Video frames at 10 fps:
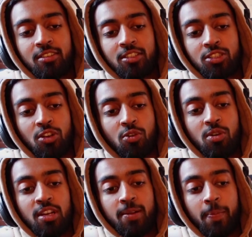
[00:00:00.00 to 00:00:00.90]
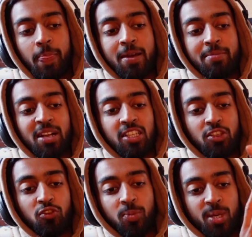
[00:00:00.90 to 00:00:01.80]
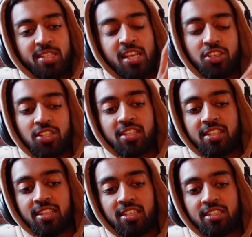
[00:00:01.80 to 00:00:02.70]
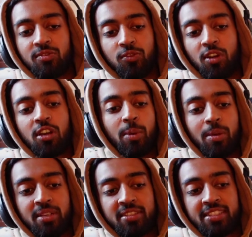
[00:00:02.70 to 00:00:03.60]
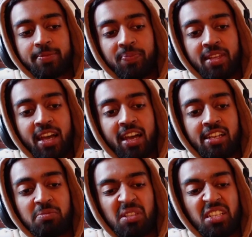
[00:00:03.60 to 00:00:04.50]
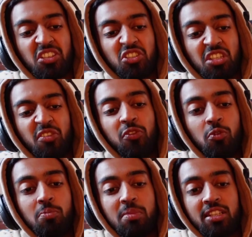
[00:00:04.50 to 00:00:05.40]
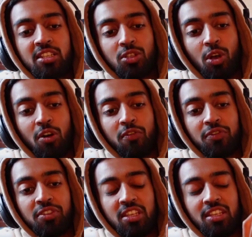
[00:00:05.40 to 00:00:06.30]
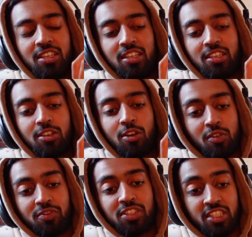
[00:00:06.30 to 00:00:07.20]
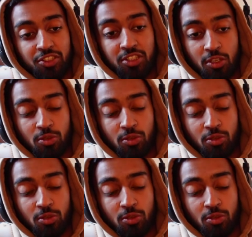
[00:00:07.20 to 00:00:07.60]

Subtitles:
So imagine that you've put intention into this for a couple of months, and potentially a few minutes of the conversation that